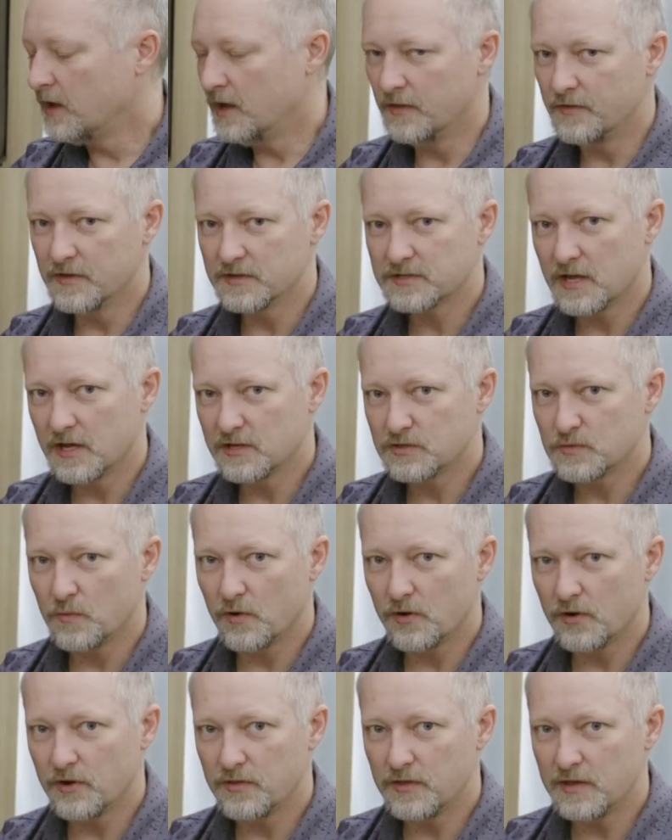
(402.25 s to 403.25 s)
In this case,
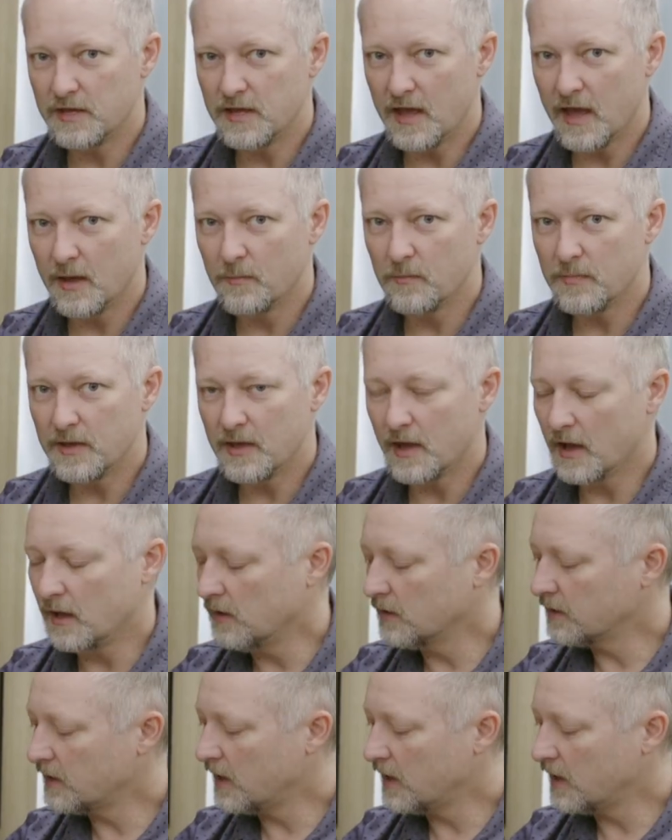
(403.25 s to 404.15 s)
we're in the MBL